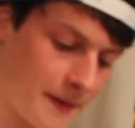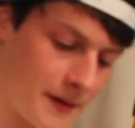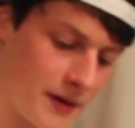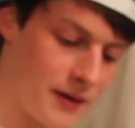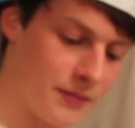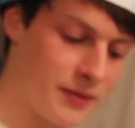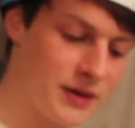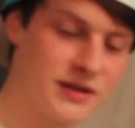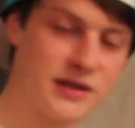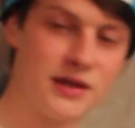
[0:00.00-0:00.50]

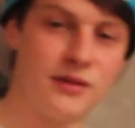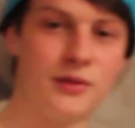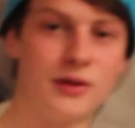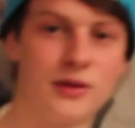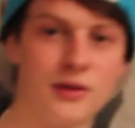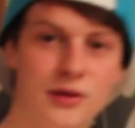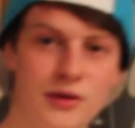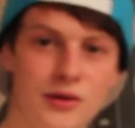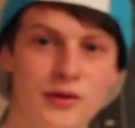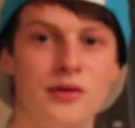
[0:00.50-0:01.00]
yeah, basically what
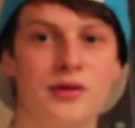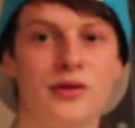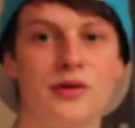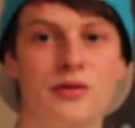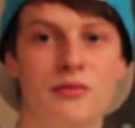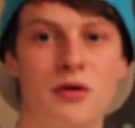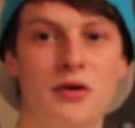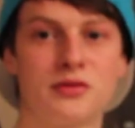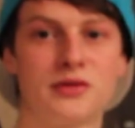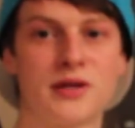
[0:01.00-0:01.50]
you're going to do, you're
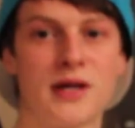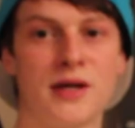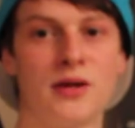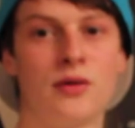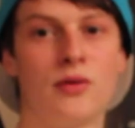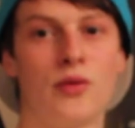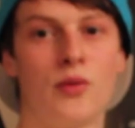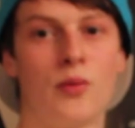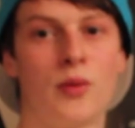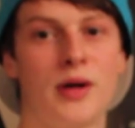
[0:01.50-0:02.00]
going to rotate
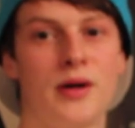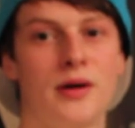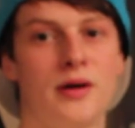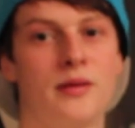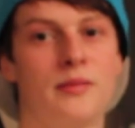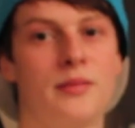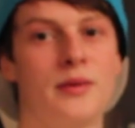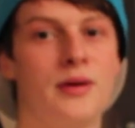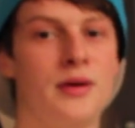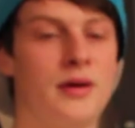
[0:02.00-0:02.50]
on the way
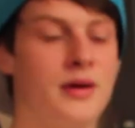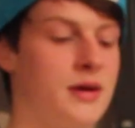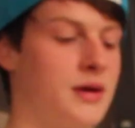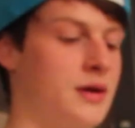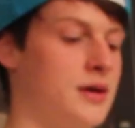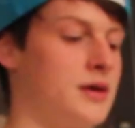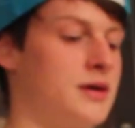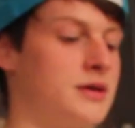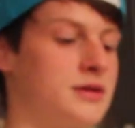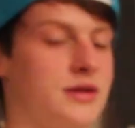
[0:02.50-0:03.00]
up.
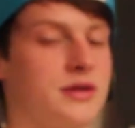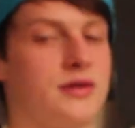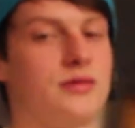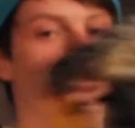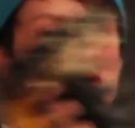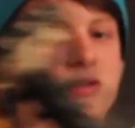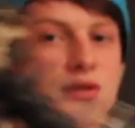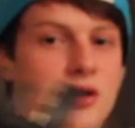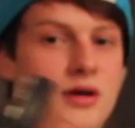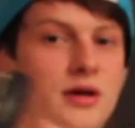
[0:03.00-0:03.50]
So you'll
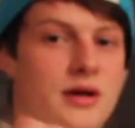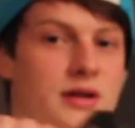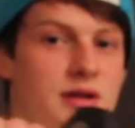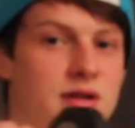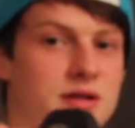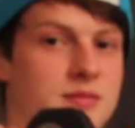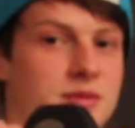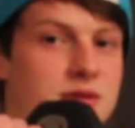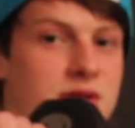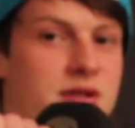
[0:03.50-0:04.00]
start in
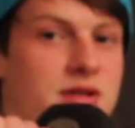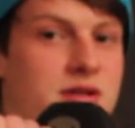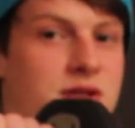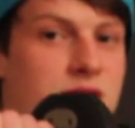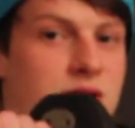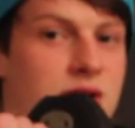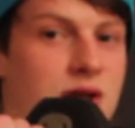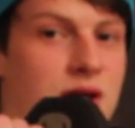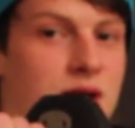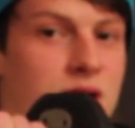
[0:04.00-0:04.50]
this
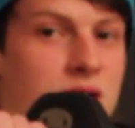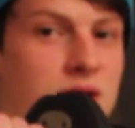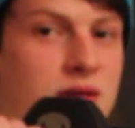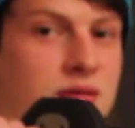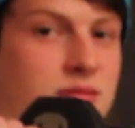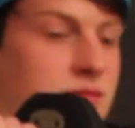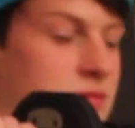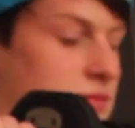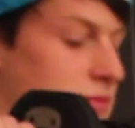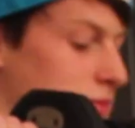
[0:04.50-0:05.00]
position
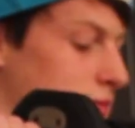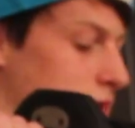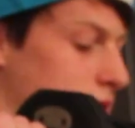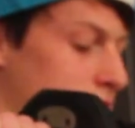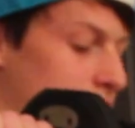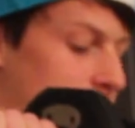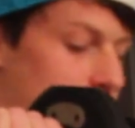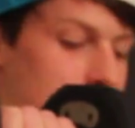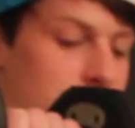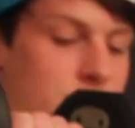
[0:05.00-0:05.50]
again,
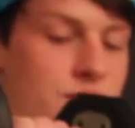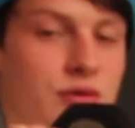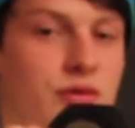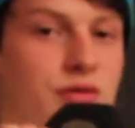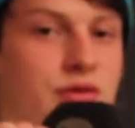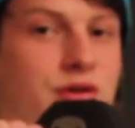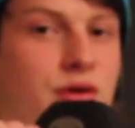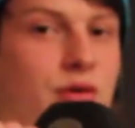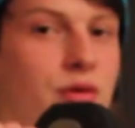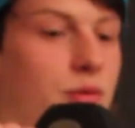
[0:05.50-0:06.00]
same sort
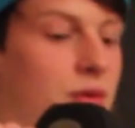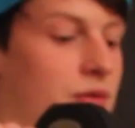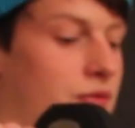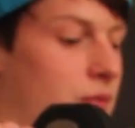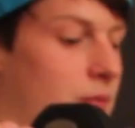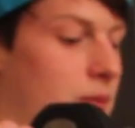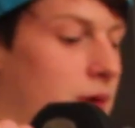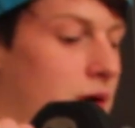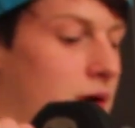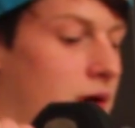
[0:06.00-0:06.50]
of shoulder width
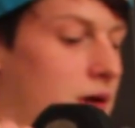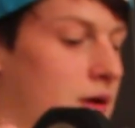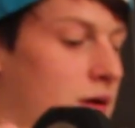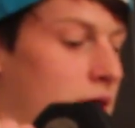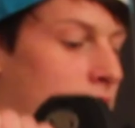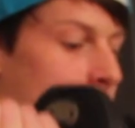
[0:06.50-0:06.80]
apart,